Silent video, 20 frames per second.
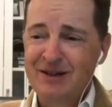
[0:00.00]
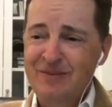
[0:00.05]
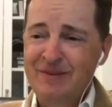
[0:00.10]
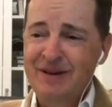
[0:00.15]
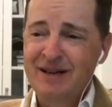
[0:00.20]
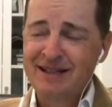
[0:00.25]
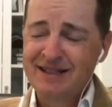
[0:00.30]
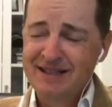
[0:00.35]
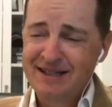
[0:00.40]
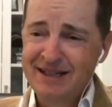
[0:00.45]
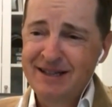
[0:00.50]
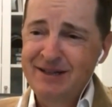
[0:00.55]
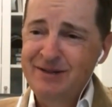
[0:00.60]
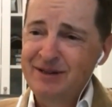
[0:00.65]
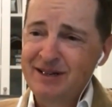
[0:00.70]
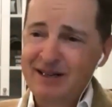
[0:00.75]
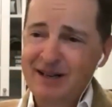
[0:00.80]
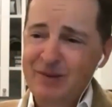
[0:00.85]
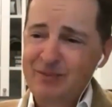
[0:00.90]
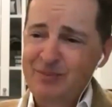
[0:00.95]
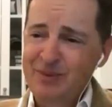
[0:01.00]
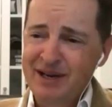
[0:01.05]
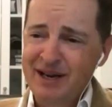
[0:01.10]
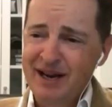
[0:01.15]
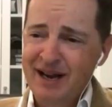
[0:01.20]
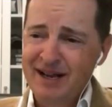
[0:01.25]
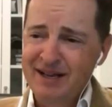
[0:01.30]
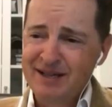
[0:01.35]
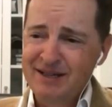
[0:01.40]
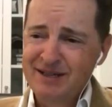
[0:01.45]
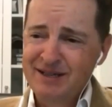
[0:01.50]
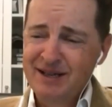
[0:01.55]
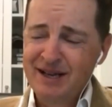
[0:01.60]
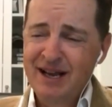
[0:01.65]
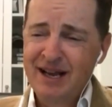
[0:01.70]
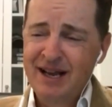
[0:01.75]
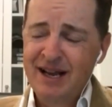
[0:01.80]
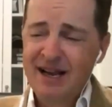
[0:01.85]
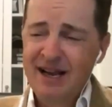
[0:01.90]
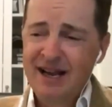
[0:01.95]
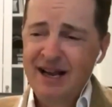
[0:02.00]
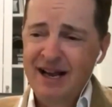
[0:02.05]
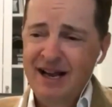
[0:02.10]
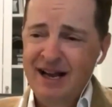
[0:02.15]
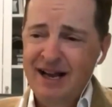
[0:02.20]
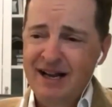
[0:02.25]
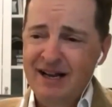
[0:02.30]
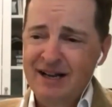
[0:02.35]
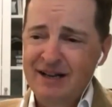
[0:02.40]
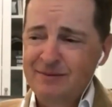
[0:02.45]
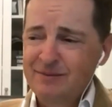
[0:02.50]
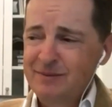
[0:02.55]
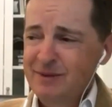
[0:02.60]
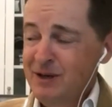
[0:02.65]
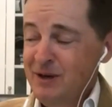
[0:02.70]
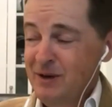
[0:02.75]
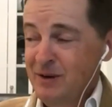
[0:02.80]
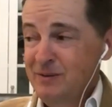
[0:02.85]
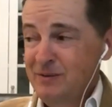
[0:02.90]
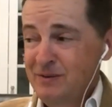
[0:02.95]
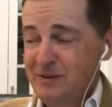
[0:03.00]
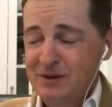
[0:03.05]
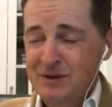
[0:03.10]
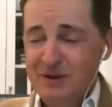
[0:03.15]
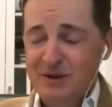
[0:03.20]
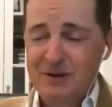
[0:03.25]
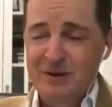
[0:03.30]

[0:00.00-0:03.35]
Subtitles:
I mean, it's literally like being asked, to